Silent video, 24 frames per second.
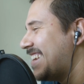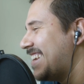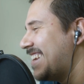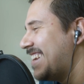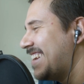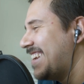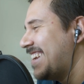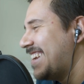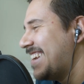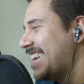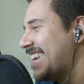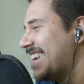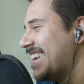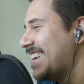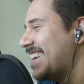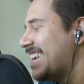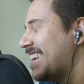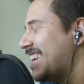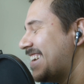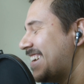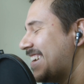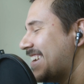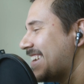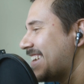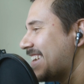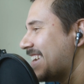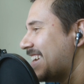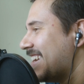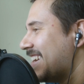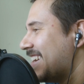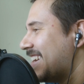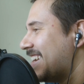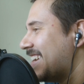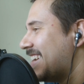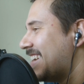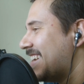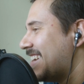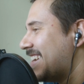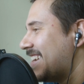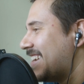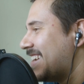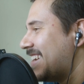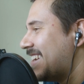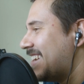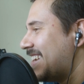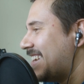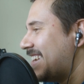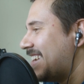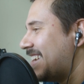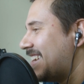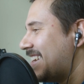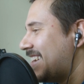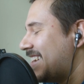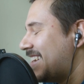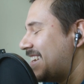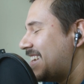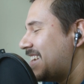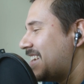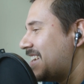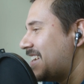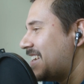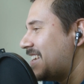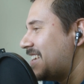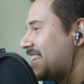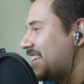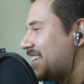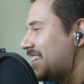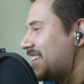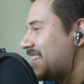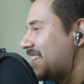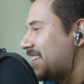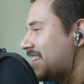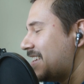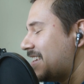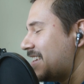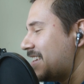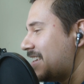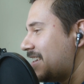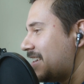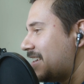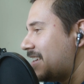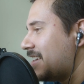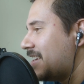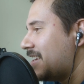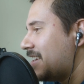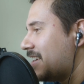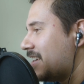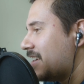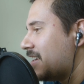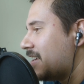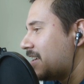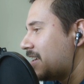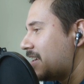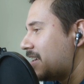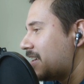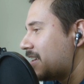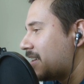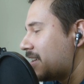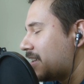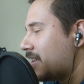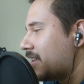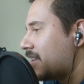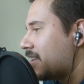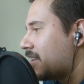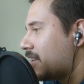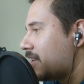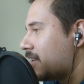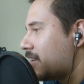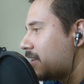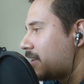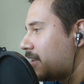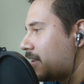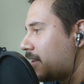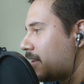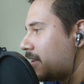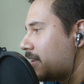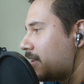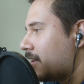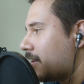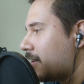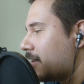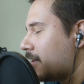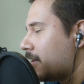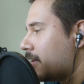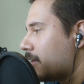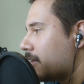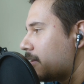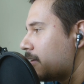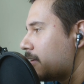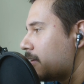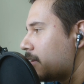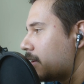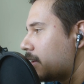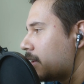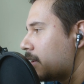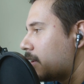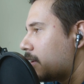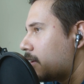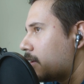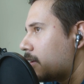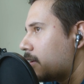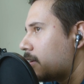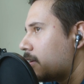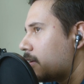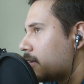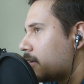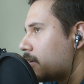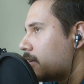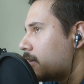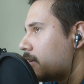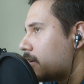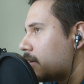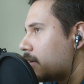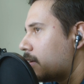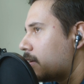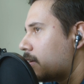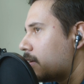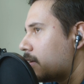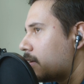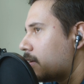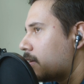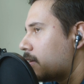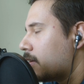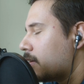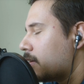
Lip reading: This person isn't speaking.